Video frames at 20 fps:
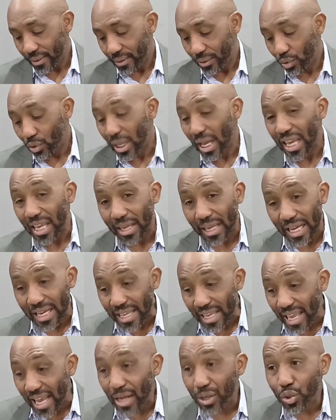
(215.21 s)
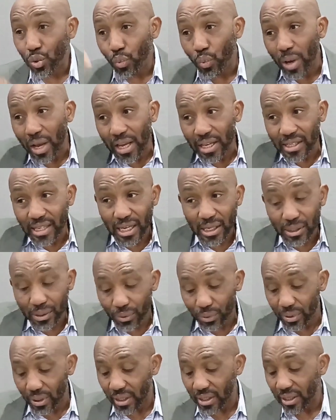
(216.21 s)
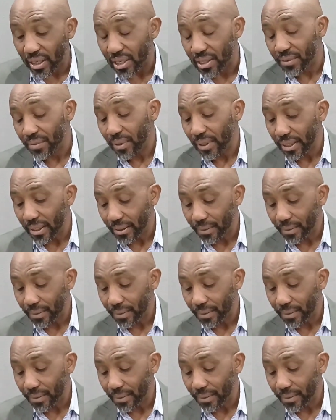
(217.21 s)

so that he can get to where he's getting to successfully.